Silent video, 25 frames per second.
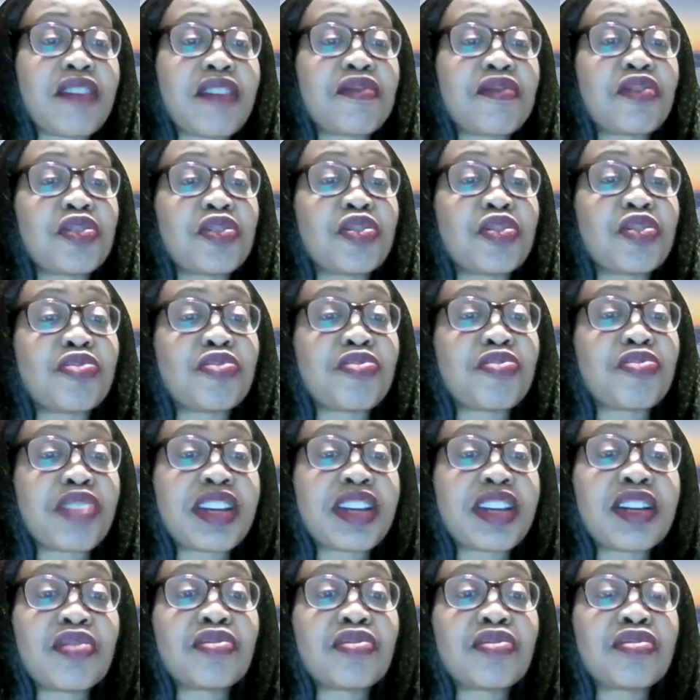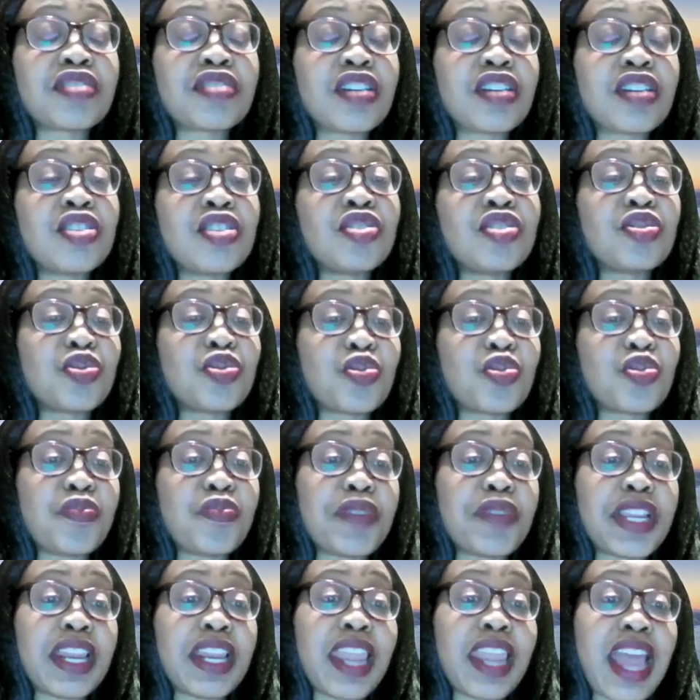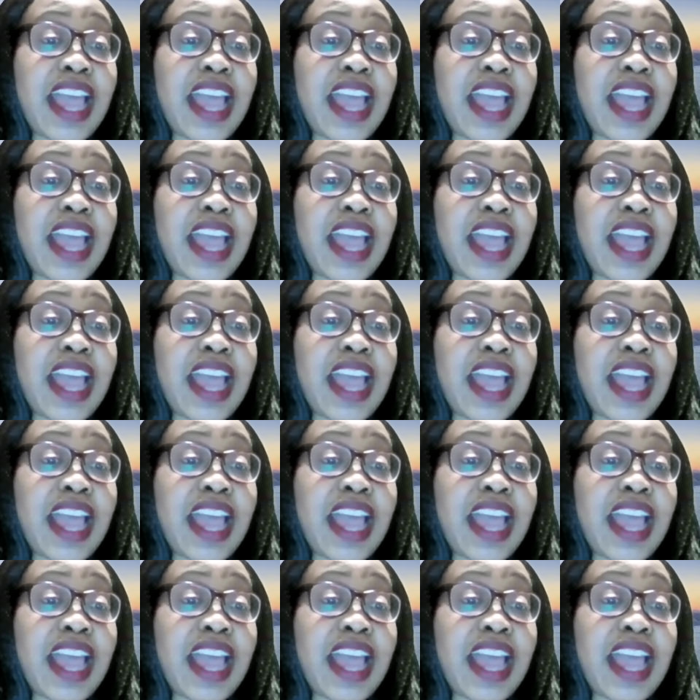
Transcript: and for your record to be